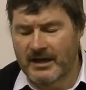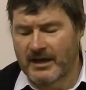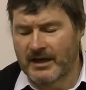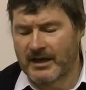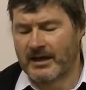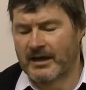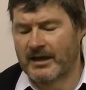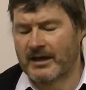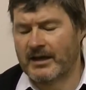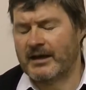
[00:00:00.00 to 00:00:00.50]

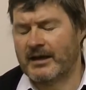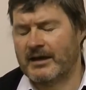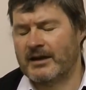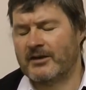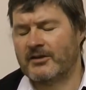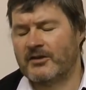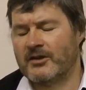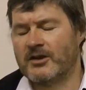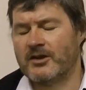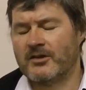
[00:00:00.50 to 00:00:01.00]
And
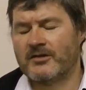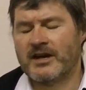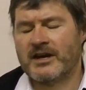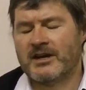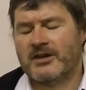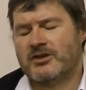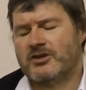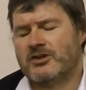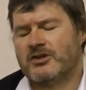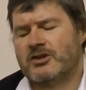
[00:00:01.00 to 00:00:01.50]
at the other
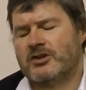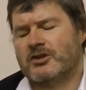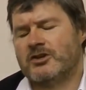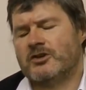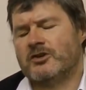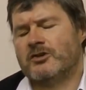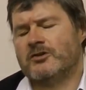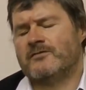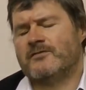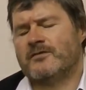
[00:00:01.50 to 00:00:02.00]
end
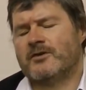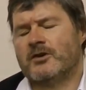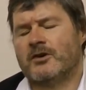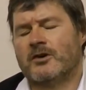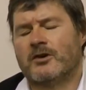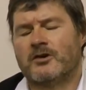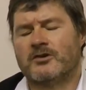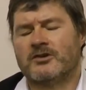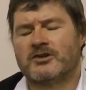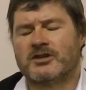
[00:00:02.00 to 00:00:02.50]
you've
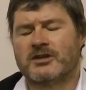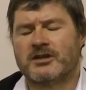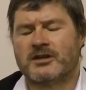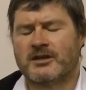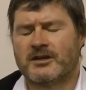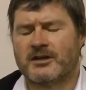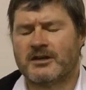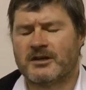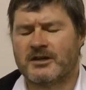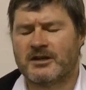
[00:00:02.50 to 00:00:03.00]
got
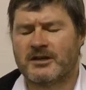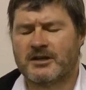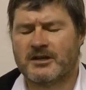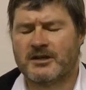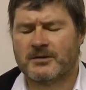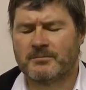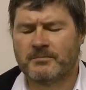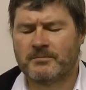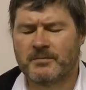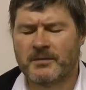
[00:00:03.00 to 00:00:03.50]
a